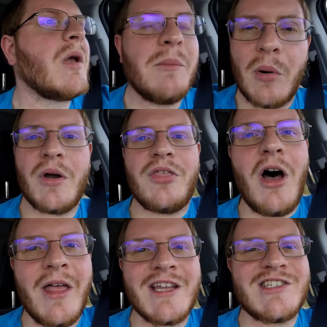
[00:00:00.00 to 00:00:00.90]
But with
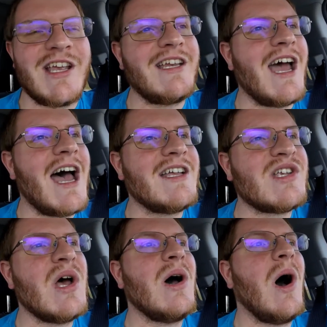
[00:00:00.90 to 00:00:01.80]
all that said,
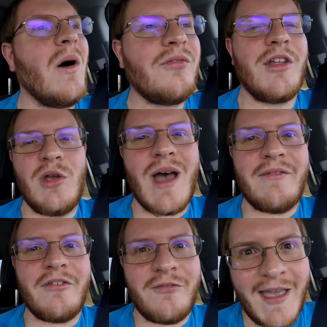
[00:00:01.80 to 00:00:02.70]
guys, hopefully you
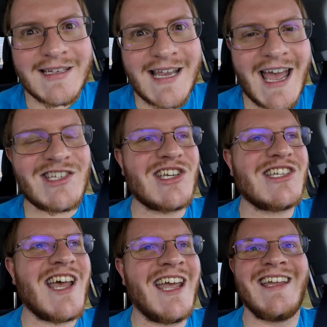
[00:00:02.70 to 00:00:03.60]
have a
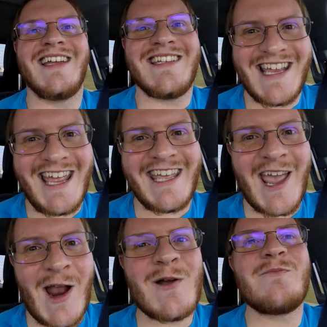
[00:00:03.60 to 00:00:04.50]
fantastic day. Take
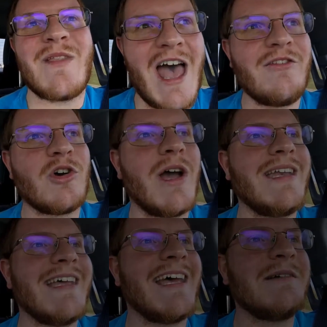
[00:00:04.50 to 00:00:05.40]
care. Have a
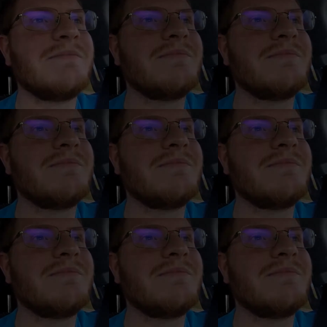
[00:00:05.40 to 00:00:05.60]
great day.